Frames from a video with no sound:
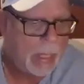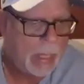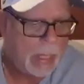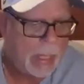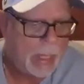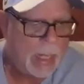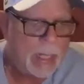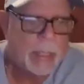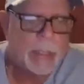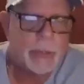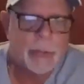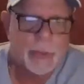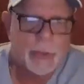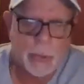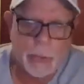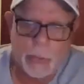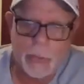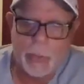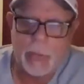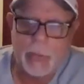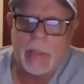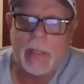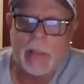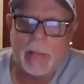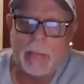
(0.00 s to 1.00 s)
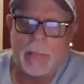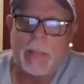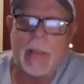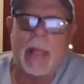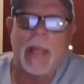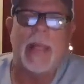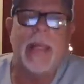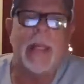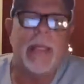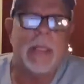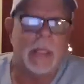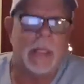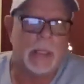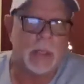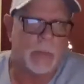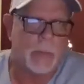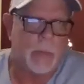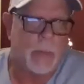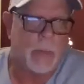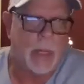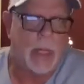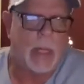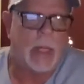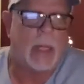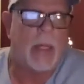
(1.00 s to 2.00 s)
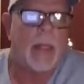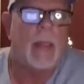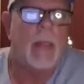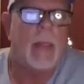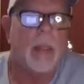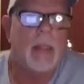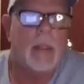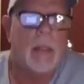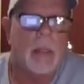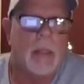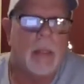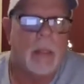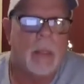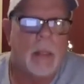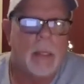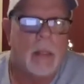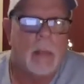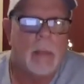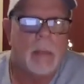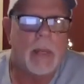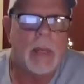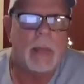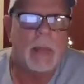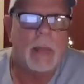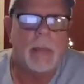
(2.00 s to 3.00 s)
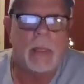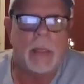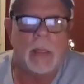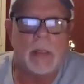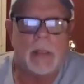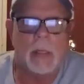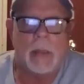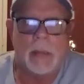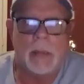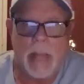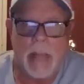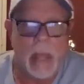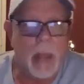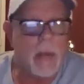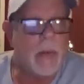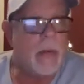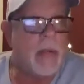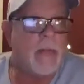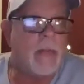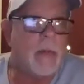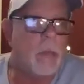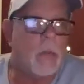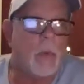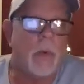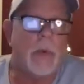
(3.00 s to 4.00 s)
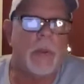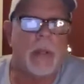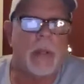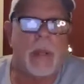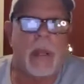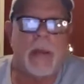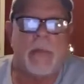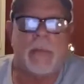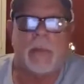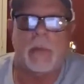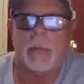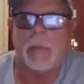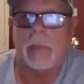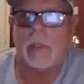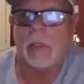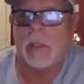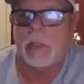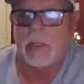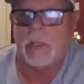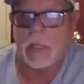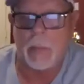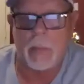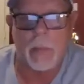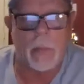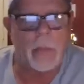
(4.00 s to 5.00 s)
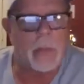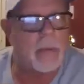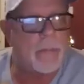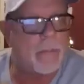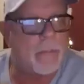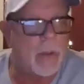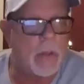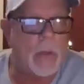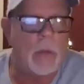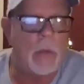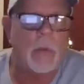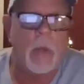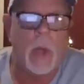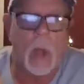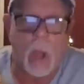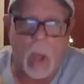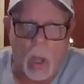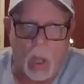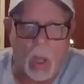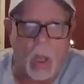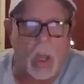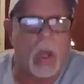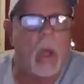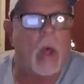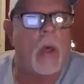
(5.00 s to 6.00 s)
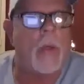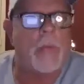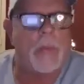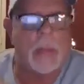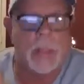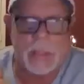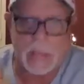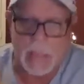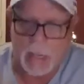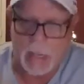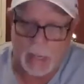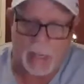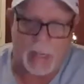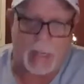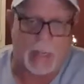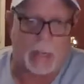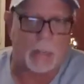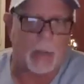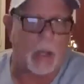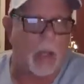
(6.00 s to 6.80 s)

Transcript: It truly amazes me, and now even more than ever, because I'm on the phone all the time.